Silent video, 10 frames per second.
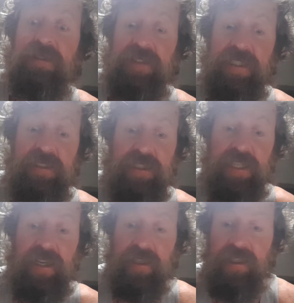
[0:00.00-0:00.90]
if they could
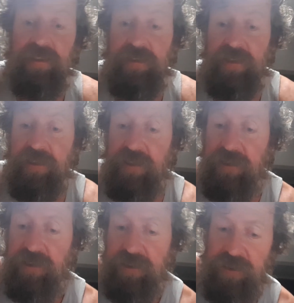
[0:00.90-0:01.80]
get it,
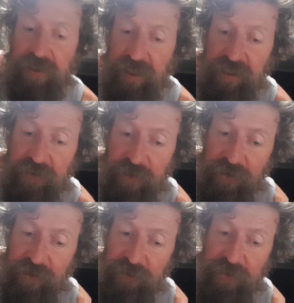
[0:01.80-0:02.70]
and if we
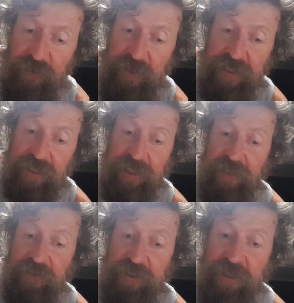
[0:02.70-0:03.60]
were prepared to
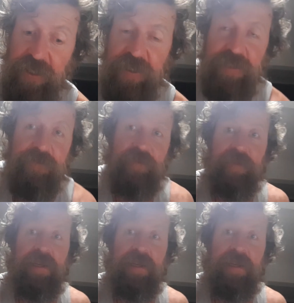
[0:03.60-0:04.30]
give it to them,